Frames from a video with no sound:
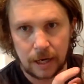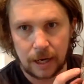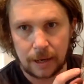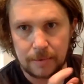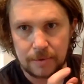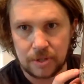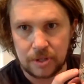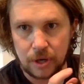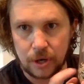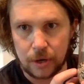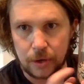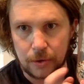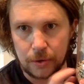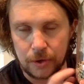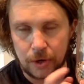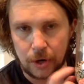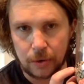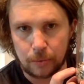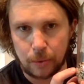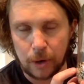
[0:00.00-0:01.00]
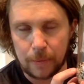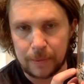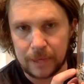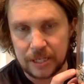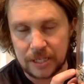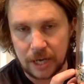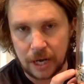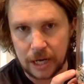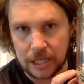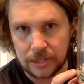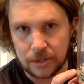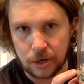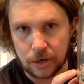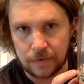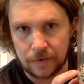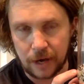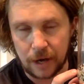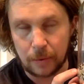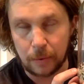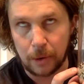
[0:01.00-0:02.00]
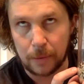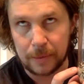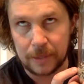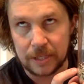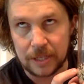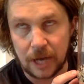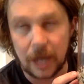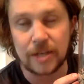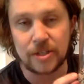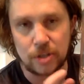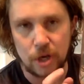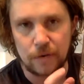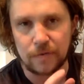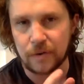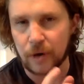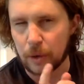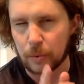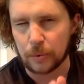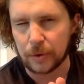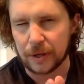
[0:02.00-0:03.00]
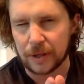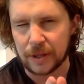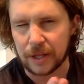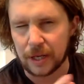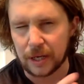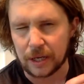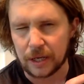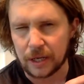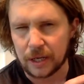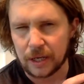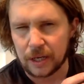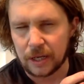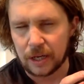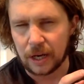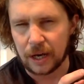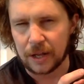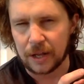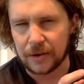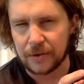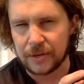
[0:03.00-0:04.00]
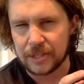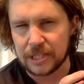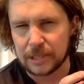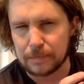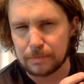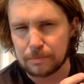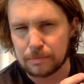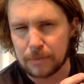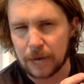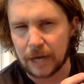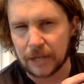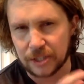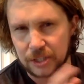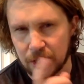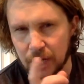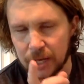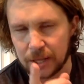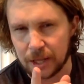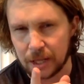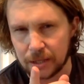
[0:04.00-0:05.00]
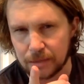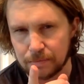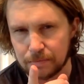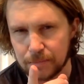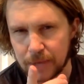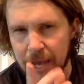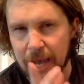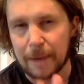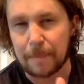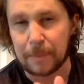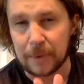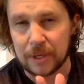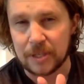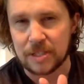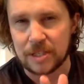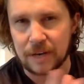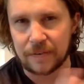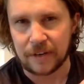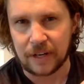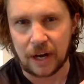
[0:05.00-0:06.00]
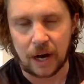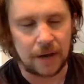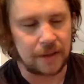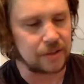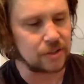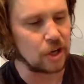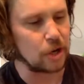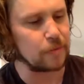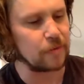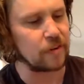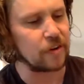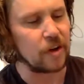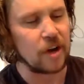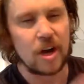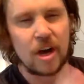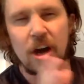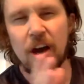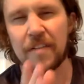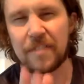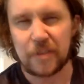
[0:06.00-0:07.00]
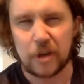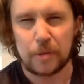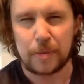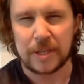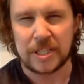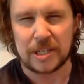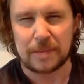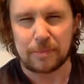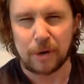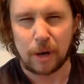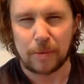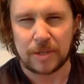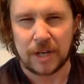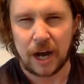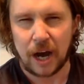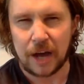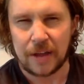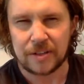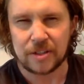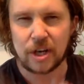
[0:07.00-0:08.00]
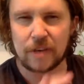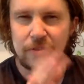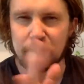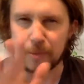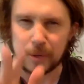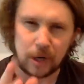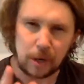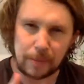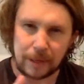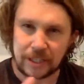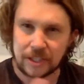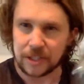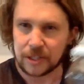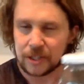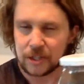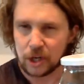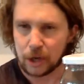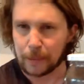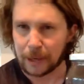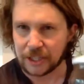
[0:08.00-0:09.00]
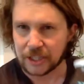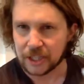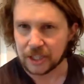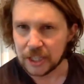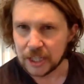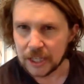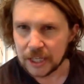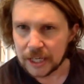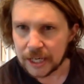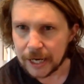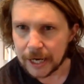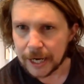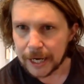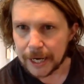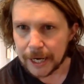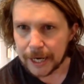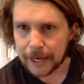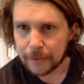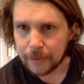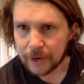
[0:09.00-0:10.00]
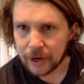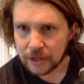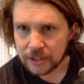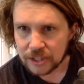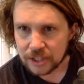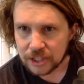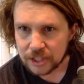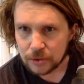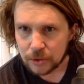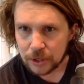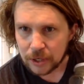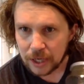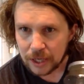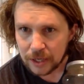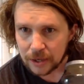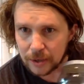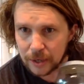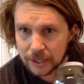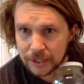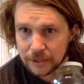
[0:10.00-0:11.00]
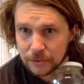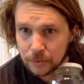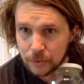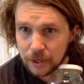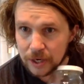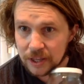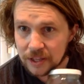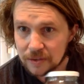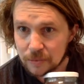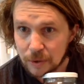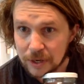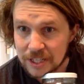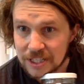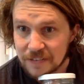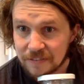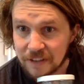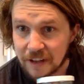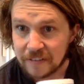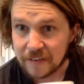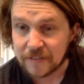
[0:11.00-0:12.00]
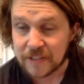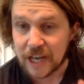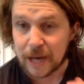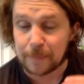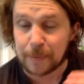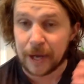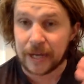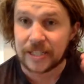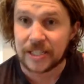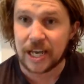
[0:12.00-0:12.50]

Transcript: So it won't be as high as tofu. I wouldn't think. There isn't much. Hemp is definitely higher than tofu. A few bits and bobs are higher than tofu, but not much. What else? Just quick other question. What is the flavor of tempeh?